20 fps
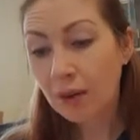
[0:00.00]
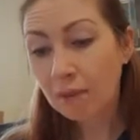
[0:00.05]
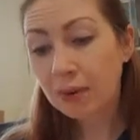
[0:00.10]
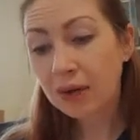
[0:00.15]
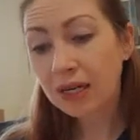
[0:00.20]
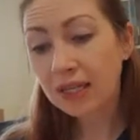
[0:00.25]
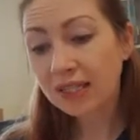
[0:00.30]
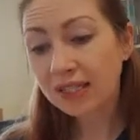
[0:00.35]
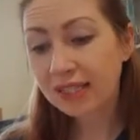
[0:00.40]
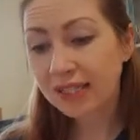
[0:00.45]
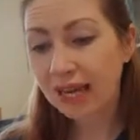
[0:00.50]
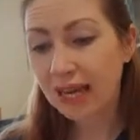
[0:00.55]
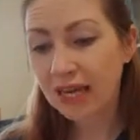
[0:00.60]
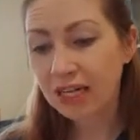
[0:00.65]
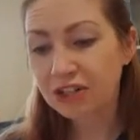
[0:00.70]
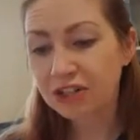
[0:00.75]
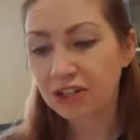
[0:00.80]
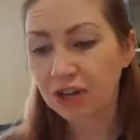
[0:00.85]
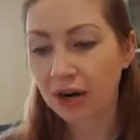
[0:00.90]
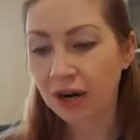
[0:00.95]
But
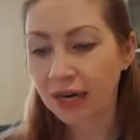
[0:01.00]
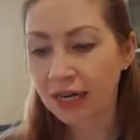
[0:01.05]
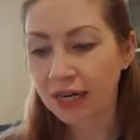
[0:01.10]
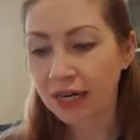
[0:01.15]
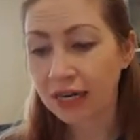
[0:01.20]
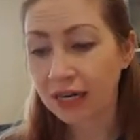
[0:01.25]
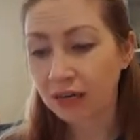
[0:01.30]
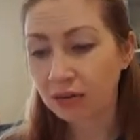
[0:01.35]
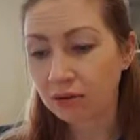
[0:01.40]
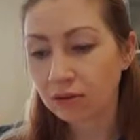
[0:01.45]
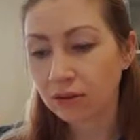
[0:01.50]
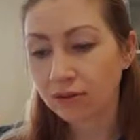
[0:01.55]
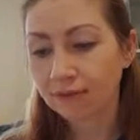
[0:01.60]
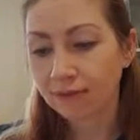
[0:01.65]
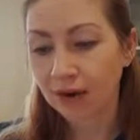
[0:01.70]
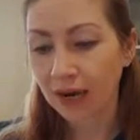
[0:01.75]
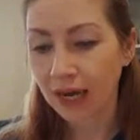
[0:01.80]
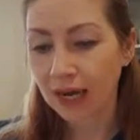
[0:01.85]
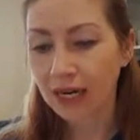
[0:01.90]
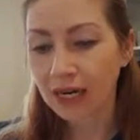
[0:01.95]
instead, giant eagles
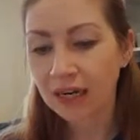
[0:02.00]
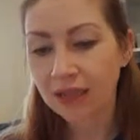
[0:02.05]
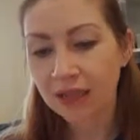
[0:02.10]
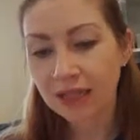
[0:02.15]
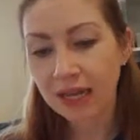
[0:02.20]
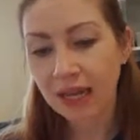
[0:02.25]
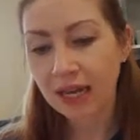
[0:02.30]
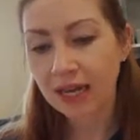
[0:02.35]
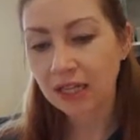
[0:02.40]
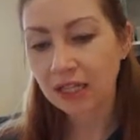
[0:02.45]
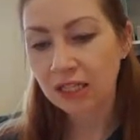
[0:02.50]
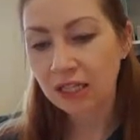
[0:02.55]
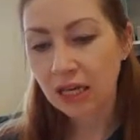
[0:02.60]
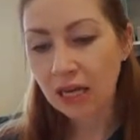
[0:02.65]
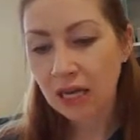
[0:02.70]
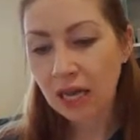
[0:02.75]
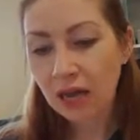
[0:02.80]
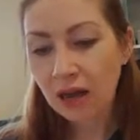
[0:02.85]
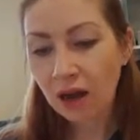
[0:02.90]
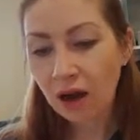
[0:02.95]
fly in at the end
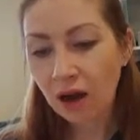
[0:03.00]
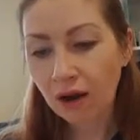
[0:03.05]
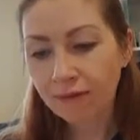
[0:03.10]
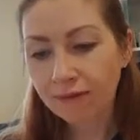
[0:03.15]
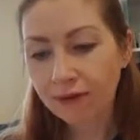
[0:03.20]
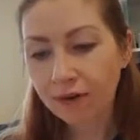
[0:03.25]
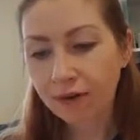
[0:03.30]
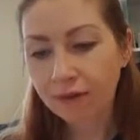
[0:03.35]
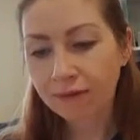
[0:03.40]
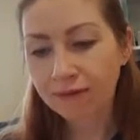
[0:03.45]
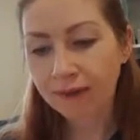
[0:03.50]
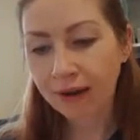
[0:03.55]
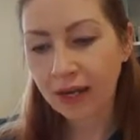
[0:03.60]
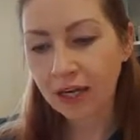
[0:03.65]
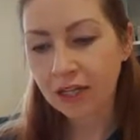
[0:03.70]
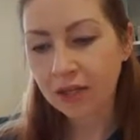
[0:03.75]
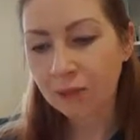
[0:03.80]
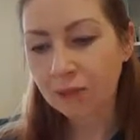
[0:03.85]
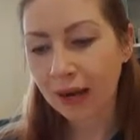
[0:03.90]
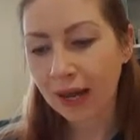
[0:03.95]
after a
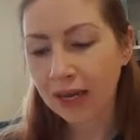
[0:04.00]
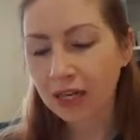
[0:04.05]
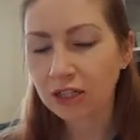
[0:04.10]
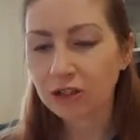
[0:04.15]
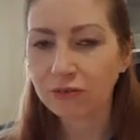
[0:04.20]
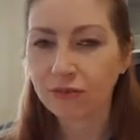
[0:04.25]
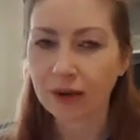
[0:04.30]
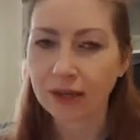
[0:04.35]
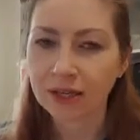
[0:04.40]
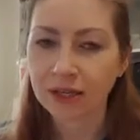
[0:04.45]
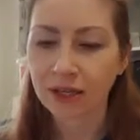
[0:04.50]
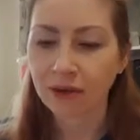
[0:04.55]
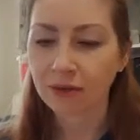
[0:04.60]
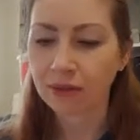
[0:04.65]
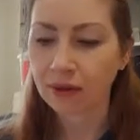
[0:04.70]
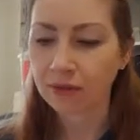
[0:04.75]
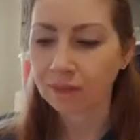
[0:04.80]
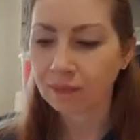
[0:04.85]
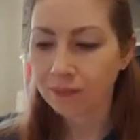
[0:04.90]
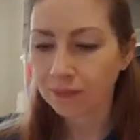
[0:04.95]
fade to black to rescue
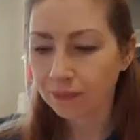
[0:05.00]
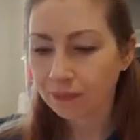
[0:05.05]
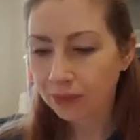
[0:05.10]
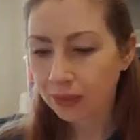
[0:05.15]
them.